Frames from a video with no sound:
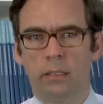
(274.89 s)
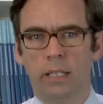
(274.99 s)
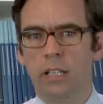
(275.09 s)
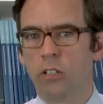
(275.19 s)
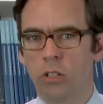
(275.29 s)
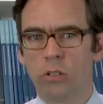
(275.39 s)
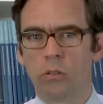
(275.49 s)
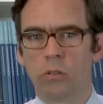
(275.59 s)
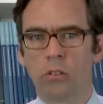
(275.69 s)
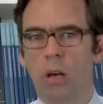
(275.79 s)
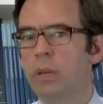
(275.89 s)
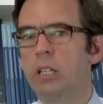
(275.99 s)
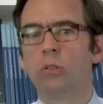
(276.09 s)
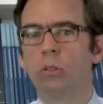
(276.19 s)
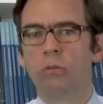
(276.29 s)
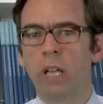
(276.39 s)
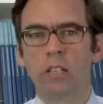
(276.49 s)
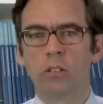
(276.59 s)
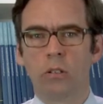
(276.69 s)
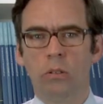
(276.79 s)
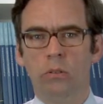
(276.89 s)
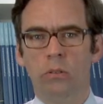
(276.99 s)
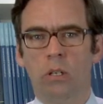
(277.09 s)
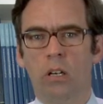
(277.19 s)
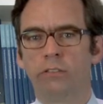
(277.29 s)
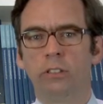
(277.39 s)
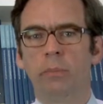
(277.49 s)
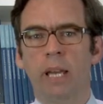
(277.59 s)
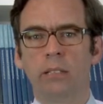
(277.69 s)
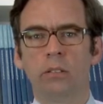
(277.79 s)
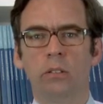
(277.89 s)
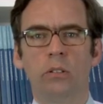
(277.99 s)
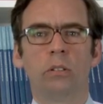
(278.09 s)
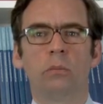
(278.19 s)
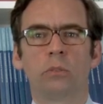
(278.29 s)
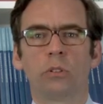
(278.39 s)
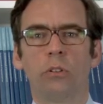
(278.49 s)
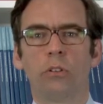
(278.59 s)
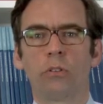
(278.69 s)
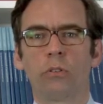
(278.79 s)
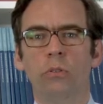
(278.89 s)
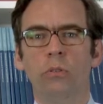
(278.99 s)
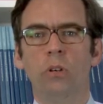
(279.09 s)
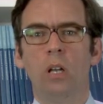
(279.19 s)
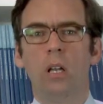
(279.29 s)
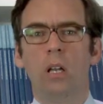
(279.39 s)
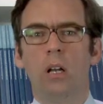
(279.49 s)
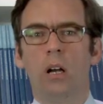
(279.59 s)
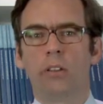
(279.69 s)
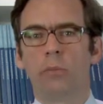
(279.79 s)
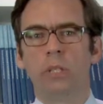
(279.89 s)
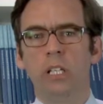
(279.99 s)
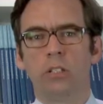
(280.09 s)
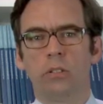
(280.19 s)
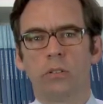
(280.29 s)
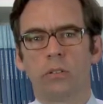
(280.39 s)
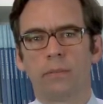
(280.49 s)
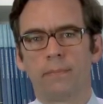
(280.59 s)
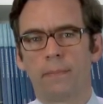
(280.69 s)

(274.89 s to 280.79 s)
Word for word: than just coming to the rescue of fundamental norms through other breaches.